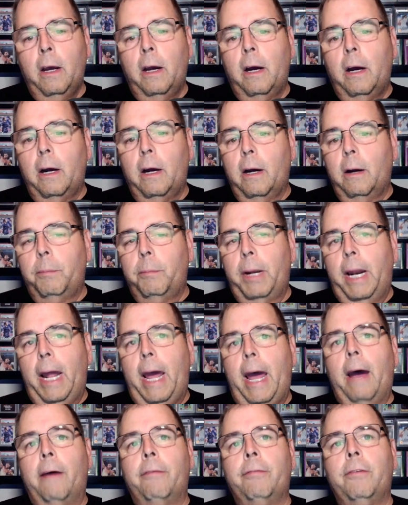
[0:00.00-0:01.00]
but
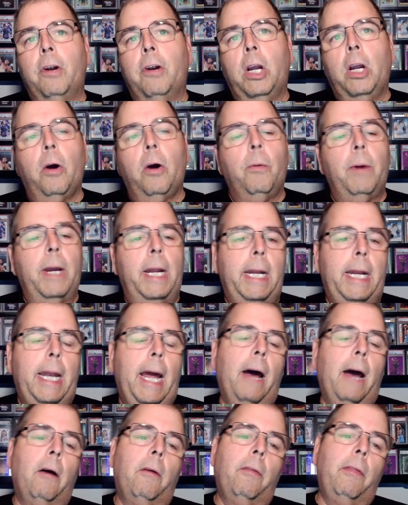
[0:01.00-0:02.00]
after going
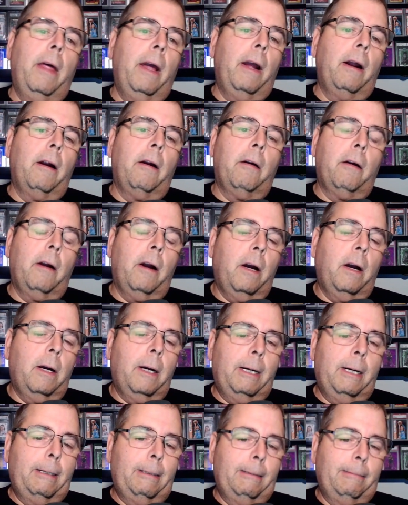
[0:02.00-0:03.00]
down there
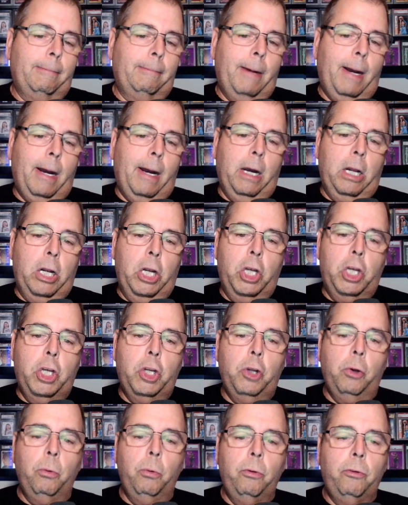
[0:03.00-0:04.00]
on
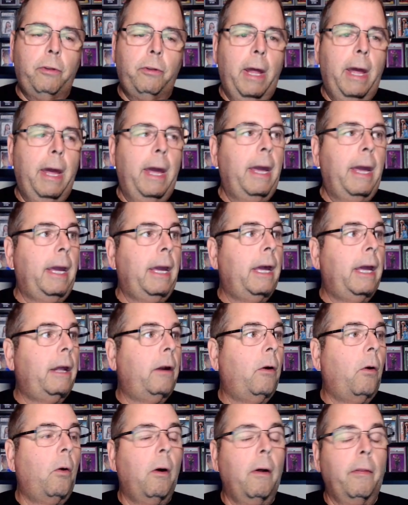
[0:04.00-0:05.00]
Tuesday and
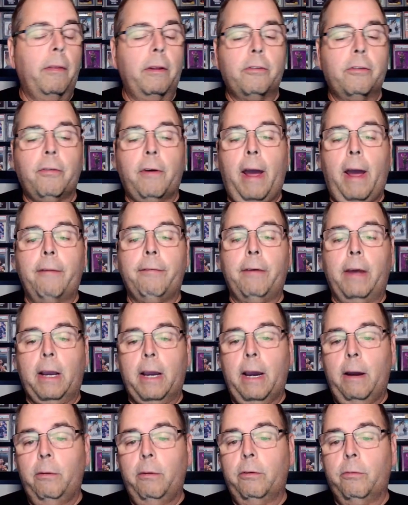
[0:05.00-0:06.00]
all the traffic
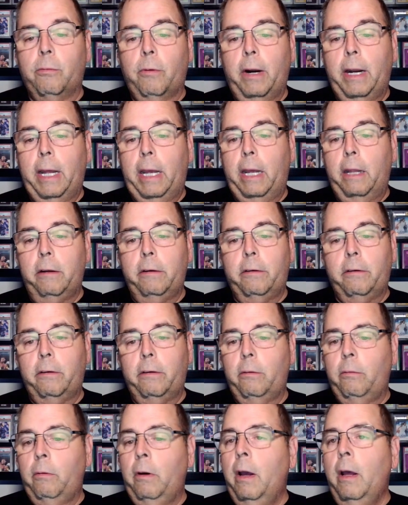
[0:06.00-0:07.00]
I was running
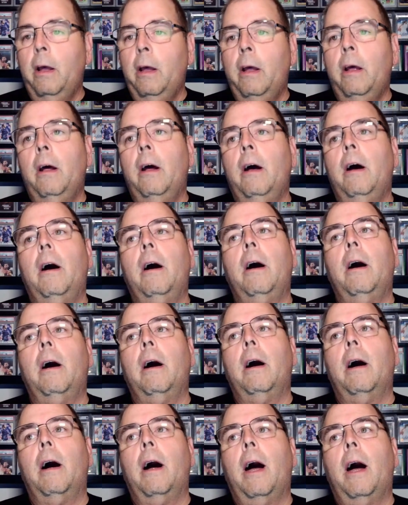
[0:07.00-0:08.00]
into,
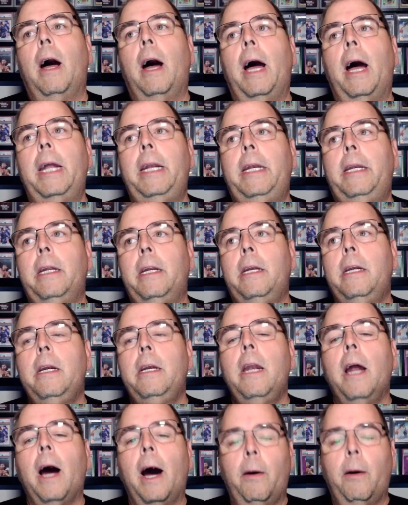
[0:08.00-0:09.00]
I did
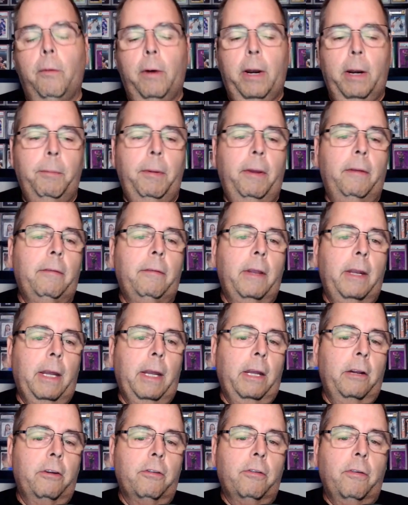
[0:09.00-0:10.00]
not want to be sitting
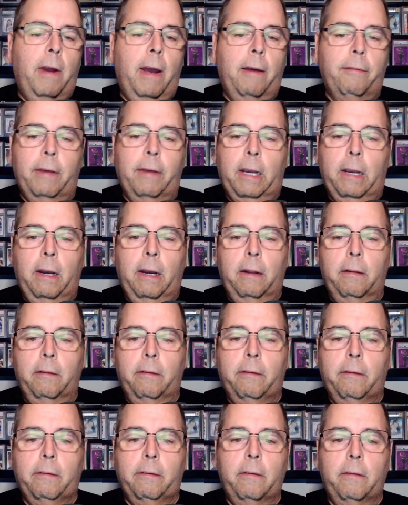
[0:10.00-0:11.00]
in traffic on
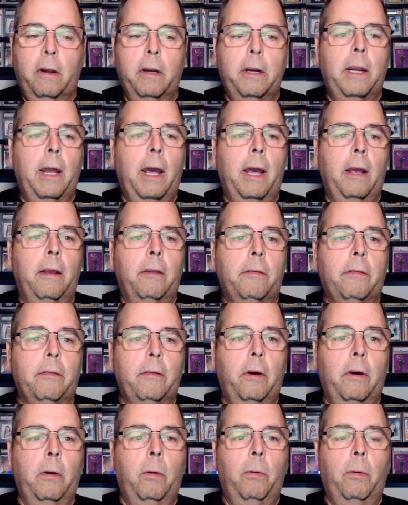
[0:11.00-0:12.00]
Sunday.
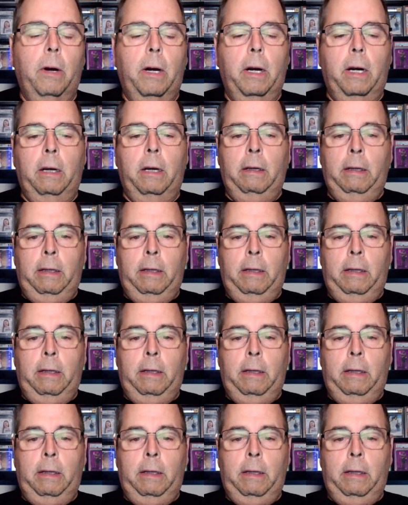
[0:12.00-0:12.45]
So